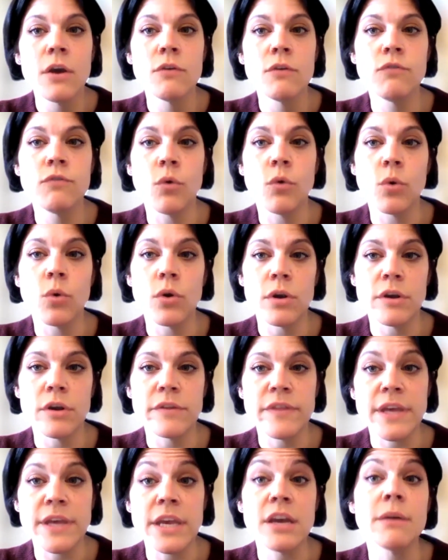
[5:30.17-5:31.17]
for
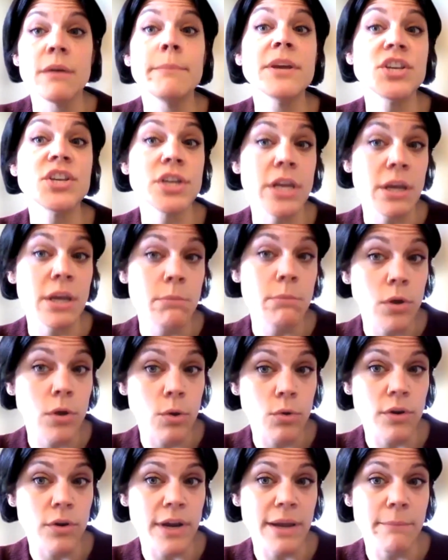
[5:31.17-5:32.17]
the commissioning
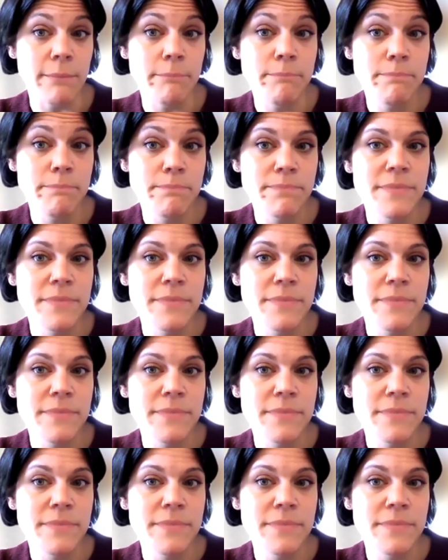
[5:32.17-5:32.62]
program.